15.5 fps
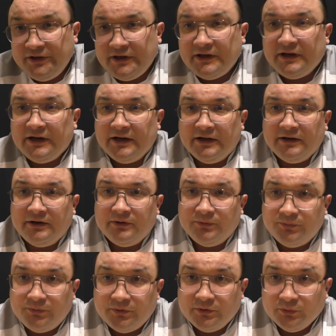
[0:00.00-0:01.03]

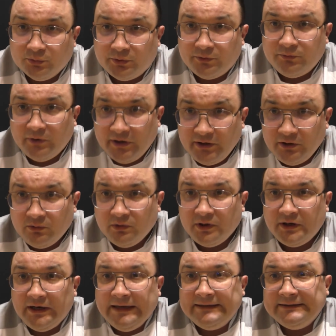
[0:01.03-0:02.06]
Considering that these are
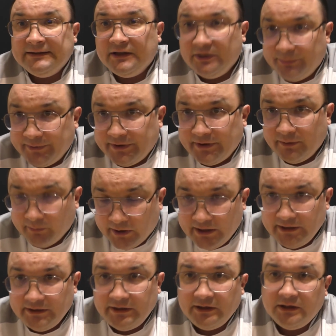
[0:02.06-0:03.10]
fungi,
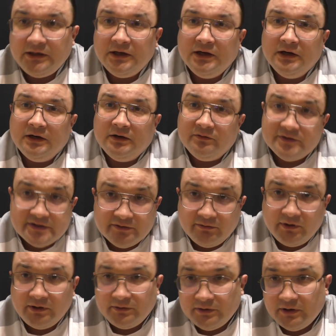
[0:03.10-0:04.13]
antibiotics do not
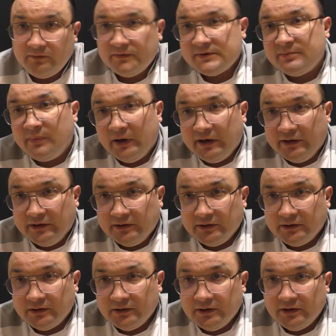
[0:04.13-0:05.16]
influence them,
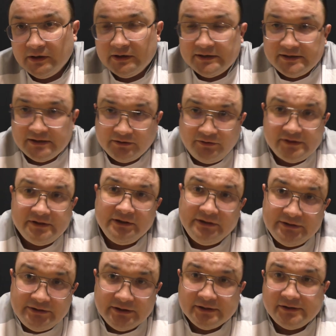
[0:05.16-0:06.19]
and in some
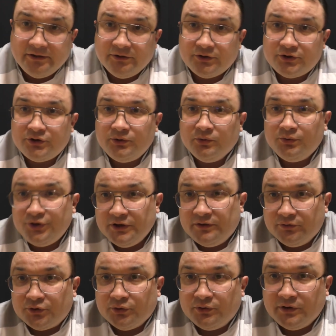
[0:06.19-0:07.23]
cases they are
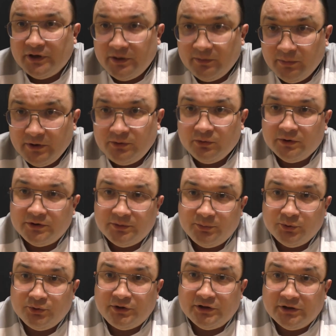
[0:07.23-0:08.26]
fertilizers for
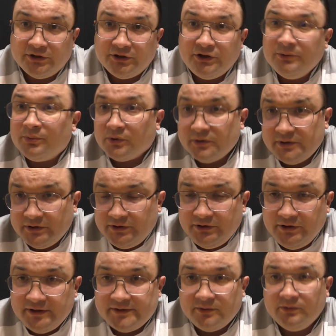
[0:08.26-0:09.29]
them to grow
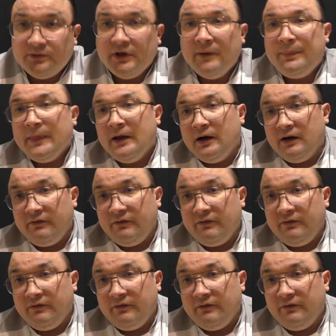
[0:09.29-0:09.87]
more and for